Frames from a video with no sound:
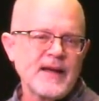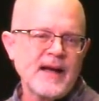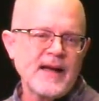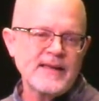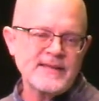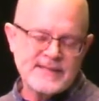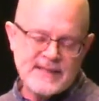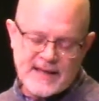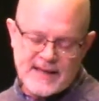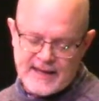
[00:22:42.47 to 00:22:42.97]

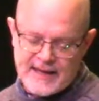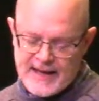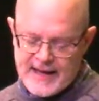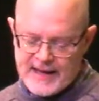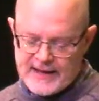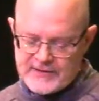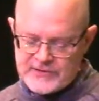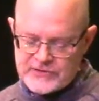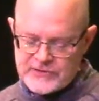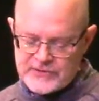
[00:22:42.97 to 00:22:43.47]
Isaiah
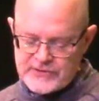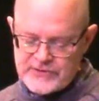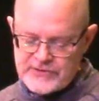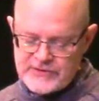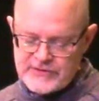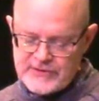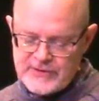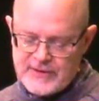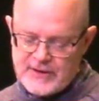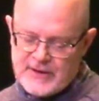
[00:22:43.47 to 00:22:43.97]

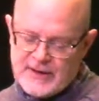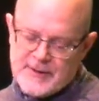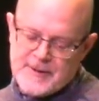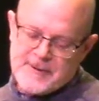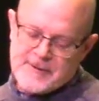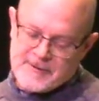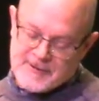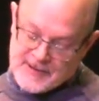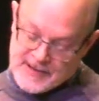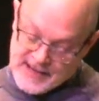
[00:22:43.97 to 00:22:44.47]
answers,
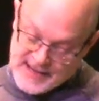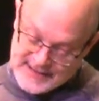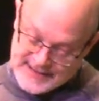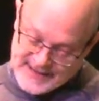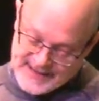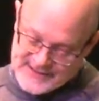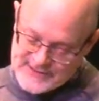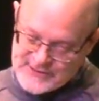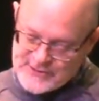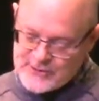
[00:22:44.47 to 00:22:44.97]
God
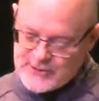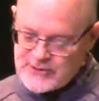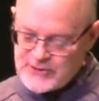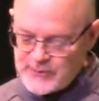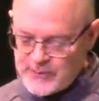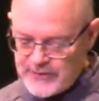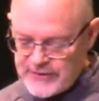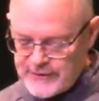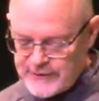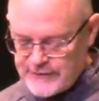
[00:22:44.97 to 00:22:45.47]
answers
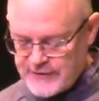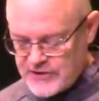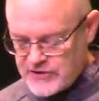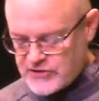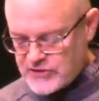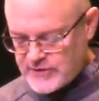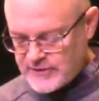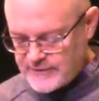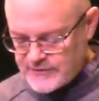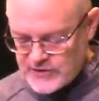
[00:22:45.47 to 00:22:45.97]
with the
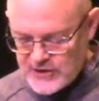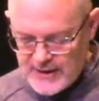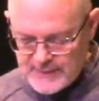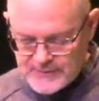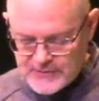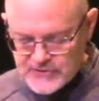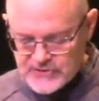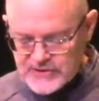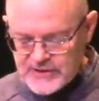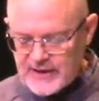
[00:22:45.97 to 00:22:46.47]
vision of
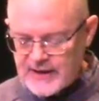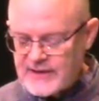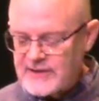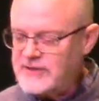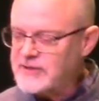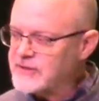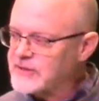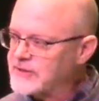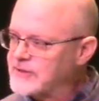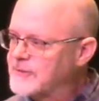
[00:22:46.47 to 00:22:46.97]
chapter
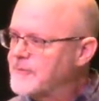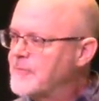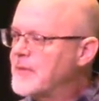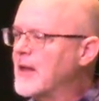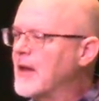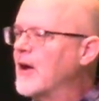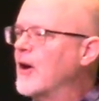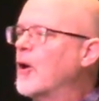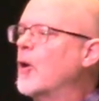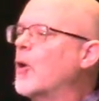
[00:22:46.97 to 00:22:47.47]
6
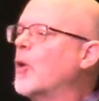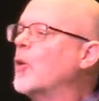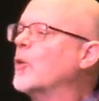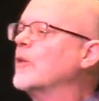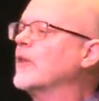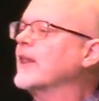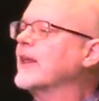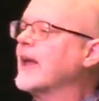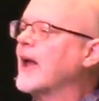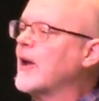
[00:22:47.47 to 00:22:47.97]

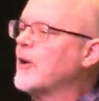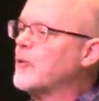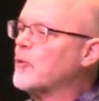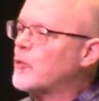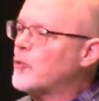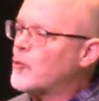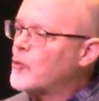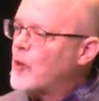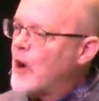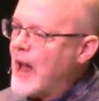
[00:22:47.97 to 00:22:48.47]
only a
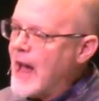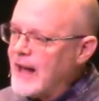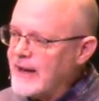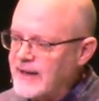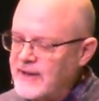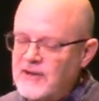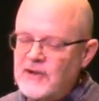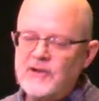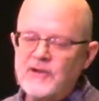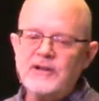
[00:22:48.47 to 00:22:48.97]

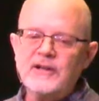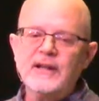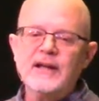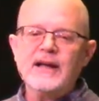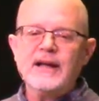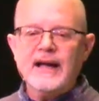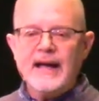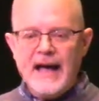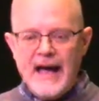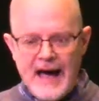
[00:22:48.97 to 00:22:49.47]
radical
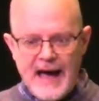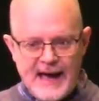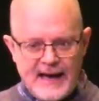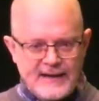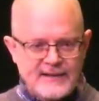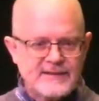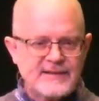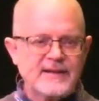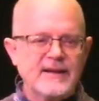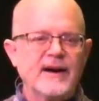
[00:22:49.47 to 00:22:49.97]

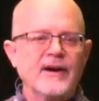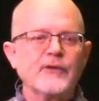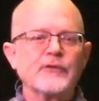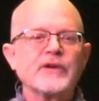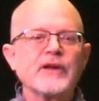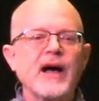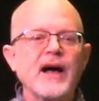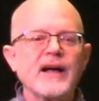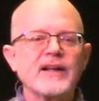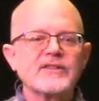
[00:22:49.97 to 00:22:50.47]
act
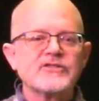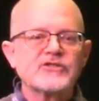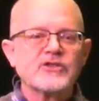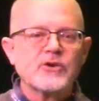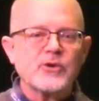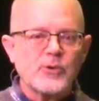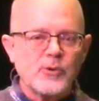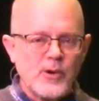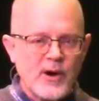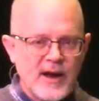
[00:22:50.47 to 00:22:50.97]
of God's
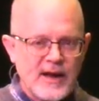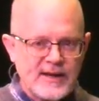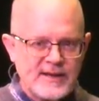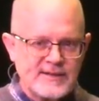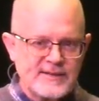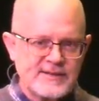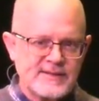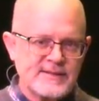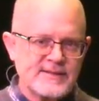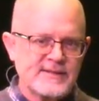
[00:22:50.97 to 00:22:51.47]

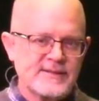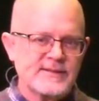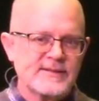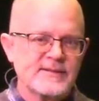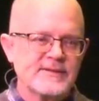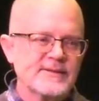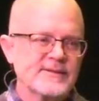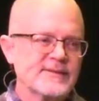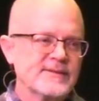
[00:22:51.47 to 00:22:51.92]
grace